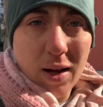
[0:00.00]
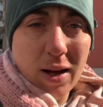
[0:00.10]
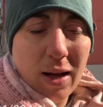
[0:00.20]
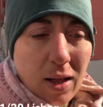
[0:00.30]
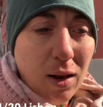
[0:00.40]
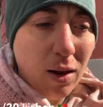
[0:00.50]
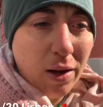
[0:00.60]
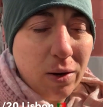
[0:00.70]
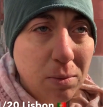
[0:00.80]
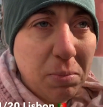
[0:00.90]

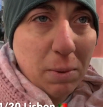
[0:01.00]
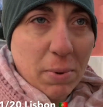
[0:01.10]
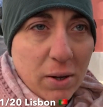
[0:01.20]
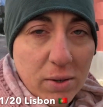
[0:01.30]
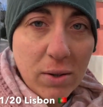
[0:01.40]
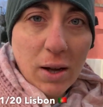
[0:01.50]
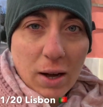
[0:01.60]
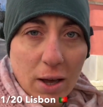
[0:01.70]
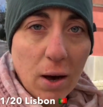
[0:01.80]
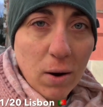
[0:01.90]
Hello, people.
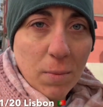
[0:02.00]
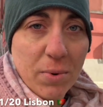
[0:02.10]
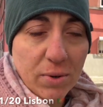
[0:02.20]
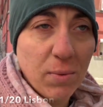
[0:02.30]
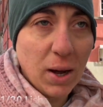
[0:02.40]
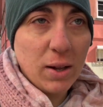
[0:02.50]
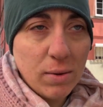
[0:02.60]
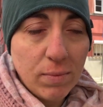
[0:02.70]
I hope you're well.